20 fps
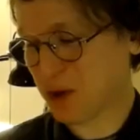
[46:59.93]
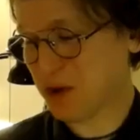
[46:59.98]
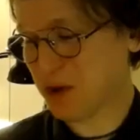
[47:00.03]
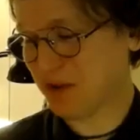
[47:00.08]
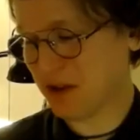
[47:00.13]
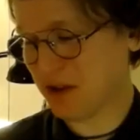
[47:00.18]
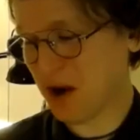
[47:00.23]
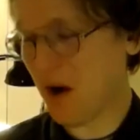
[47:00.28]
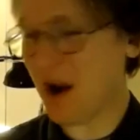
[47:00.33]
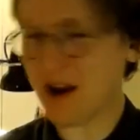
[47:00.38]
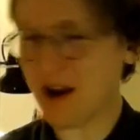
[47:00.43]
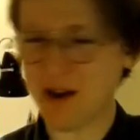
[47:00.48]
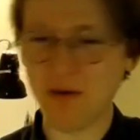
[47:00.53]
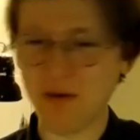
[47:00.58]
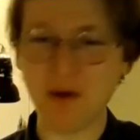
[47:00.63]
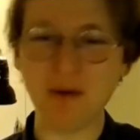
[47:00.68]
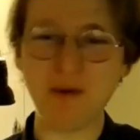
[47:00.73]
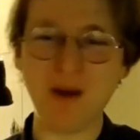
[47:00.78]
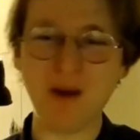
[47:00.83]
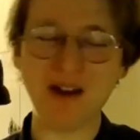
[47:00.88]
You have no idea
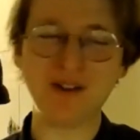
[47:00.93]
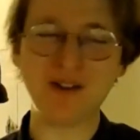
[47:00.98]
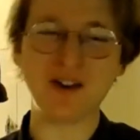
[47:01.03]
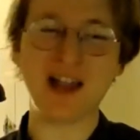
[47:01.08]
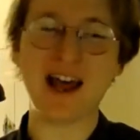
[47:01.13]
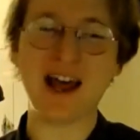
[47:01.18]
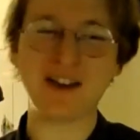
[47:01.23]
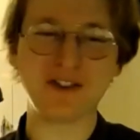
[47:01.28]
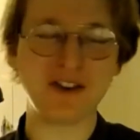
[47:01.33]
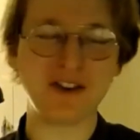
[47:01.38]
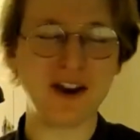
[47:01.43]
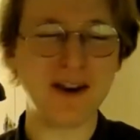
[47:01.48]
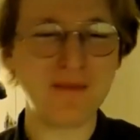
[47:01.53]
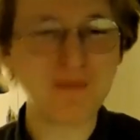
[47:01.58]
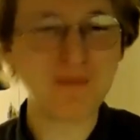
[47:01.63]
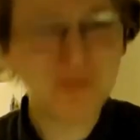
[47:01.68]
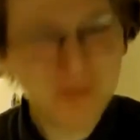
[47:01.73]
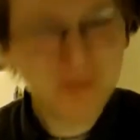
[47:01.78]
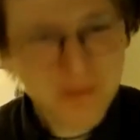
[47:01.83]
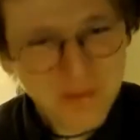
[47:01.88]
what we went to last time.